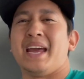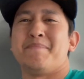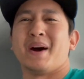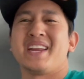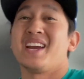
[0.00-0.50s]
And
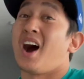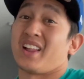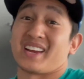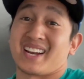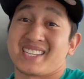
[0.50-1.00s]
buddy, all
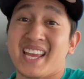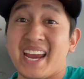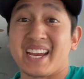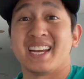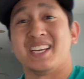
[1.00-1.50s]
I gotta
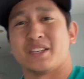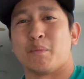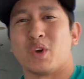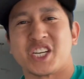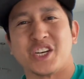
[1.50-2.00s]
say is I'm
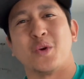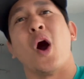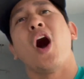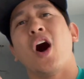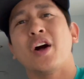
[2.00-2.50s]
wishing
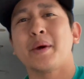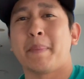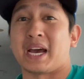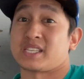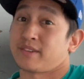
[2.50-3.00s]
you all the
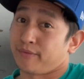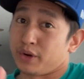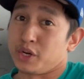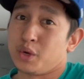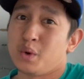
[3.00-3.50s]
best for
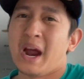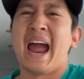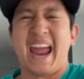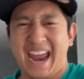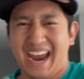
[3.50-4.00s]
you
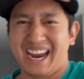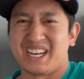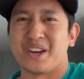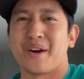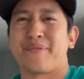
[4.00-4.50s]
and your